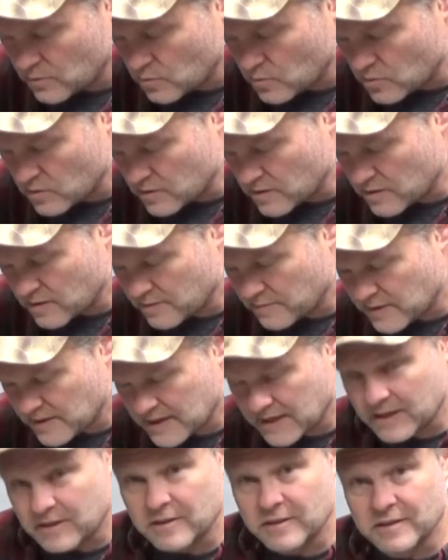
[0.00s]
order. I mean,
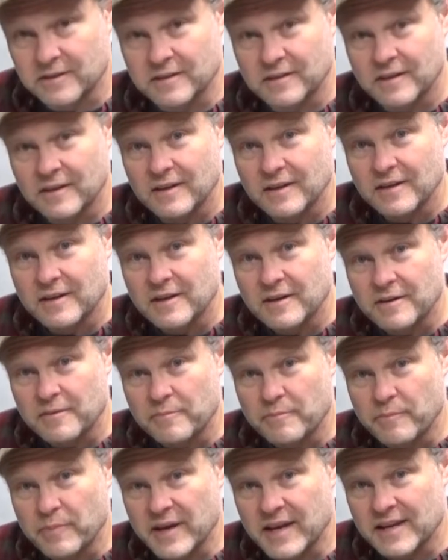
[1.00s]
I could
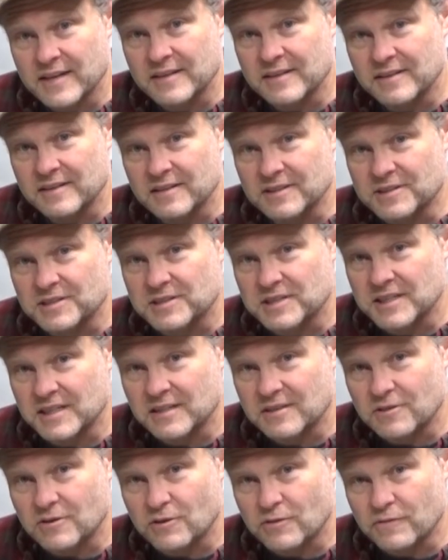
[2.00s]
bend the
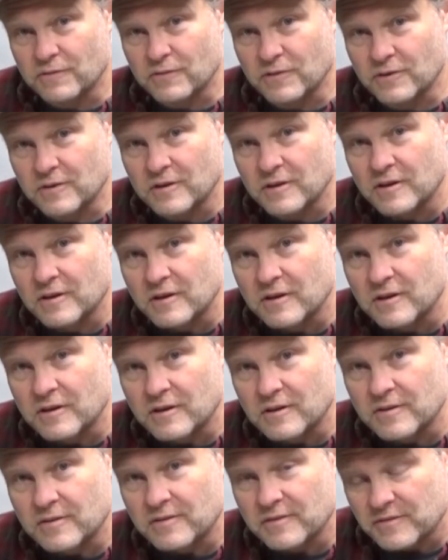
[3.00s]
sheet over
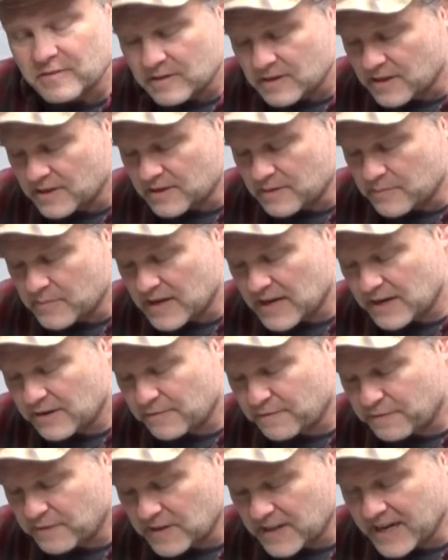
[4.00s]
on the
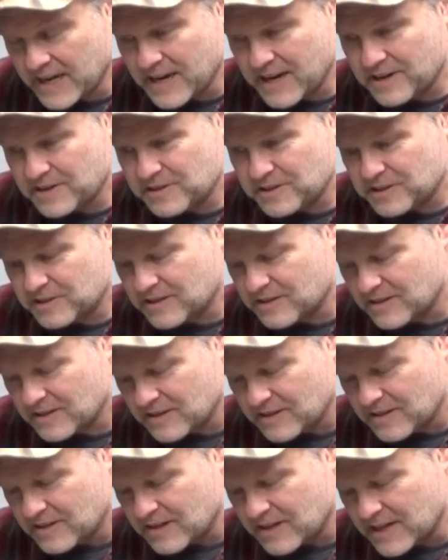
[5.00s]
main flange,
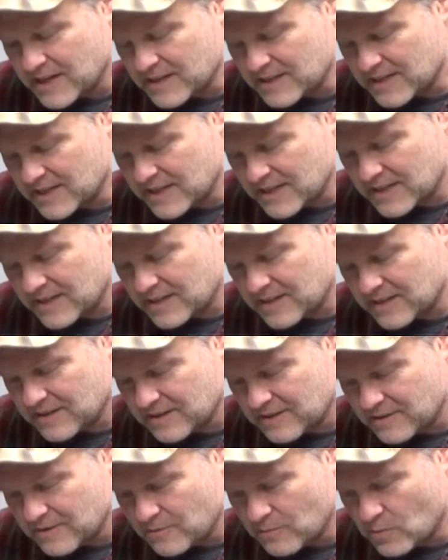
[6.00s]
and then
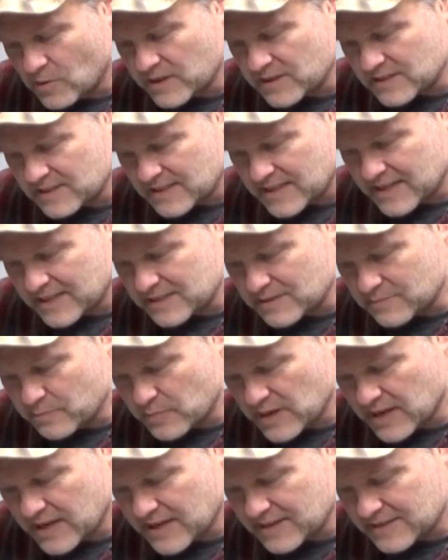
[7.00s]
once that's
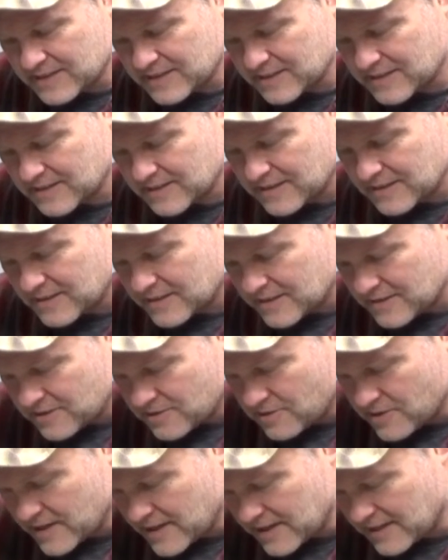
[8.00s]
bent,
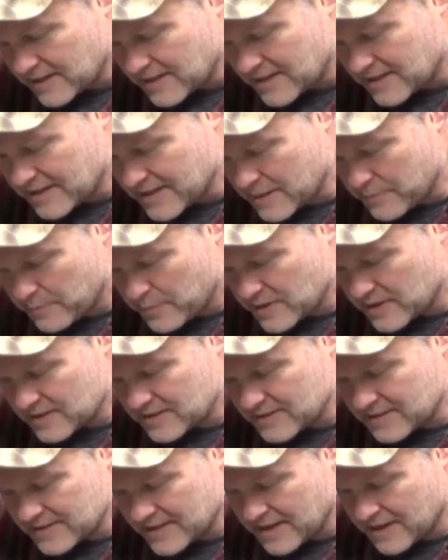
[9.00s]
try and clamp
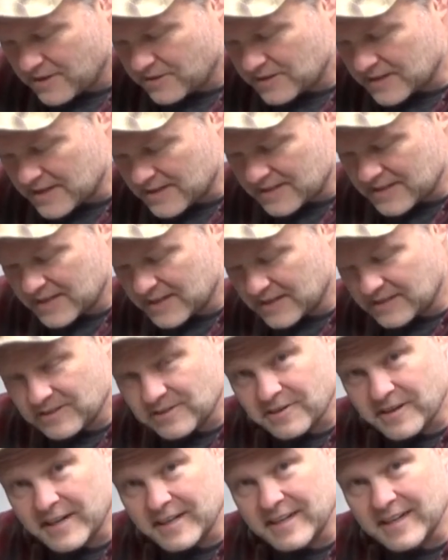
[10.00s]
it down, and then
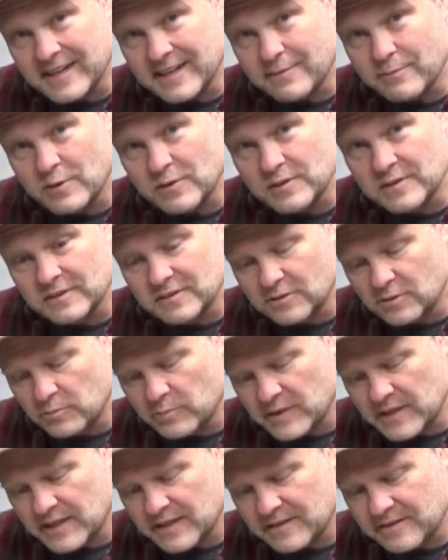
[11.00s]
try and hammer the little
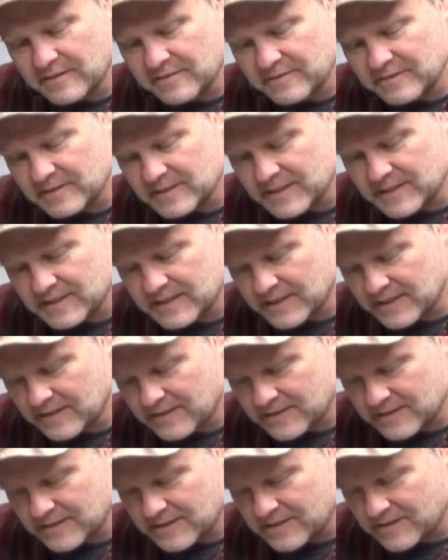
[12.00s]
bead
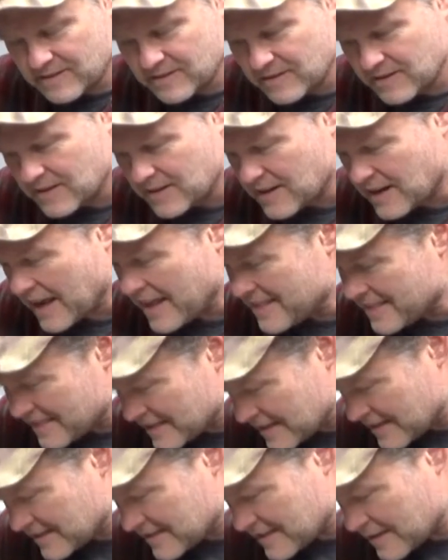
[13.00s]
detail in there. I
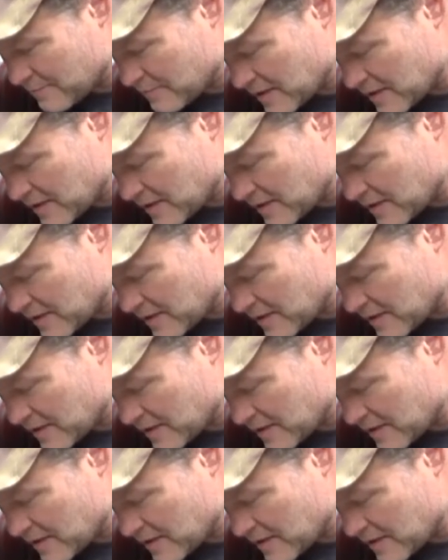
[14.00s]
think that